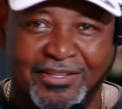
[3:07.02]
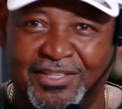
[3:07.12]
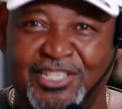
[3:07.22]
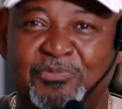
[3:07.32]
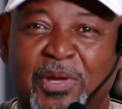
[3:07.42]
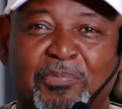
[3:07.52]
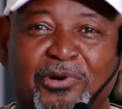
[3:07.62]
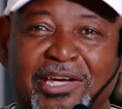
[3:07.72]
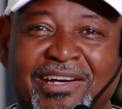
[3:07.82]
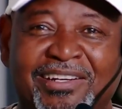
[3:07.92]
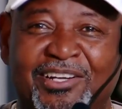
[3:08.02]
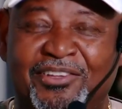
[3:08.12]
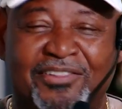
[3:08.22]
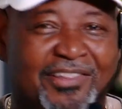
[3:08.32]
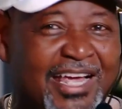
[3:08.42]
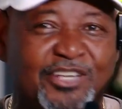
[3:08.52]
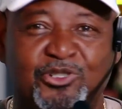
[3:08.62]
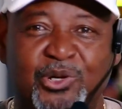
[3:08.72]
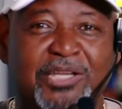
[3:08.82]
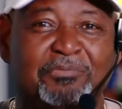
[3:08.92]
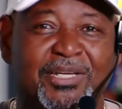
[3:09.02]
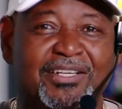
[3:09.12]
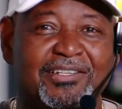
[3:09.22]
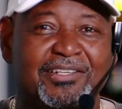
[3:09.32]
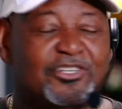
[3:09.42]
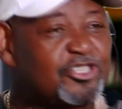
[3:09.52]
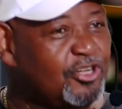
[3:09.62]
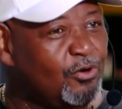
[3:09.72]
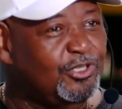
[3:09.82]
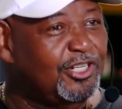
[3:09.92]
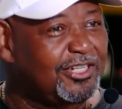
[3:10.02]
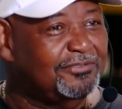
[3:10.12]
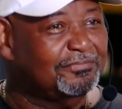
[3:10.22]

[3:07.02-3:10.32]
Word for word: these people here, they treat me so good.